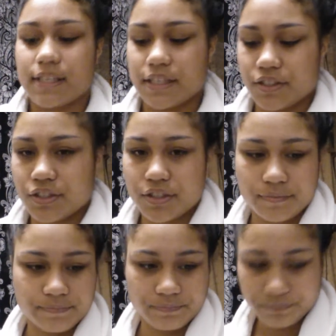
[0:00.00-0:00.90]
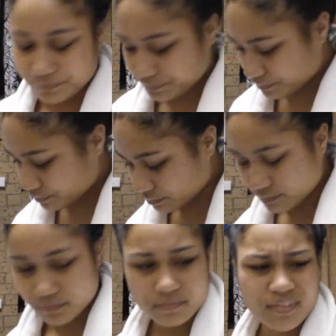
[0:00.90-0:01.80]
each
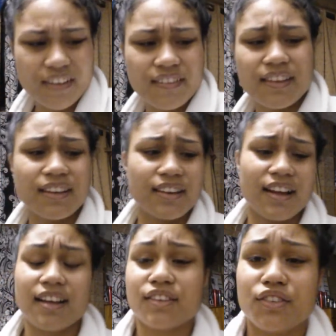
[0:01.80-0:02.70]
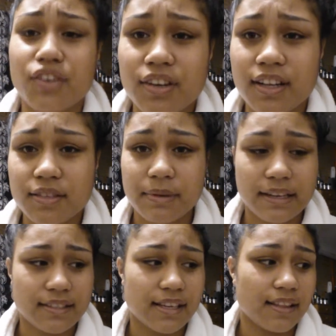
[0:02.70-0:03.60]
then don't ask me how
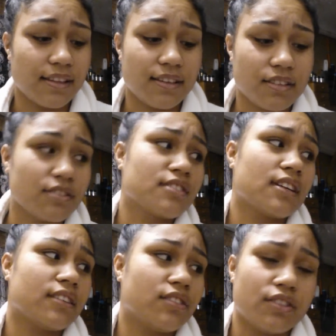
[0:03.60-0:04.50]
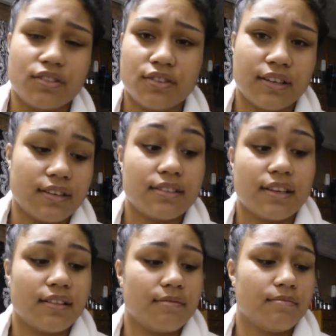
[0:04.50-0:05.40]
to say these because i don't know how to say
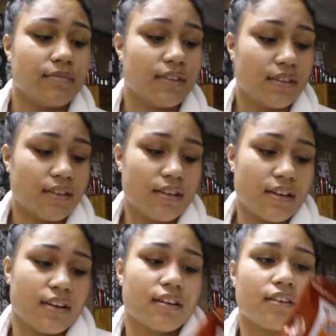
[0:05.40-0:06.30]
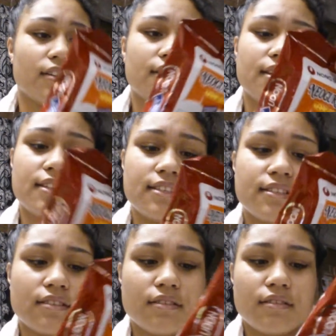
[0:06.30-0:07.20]
them got these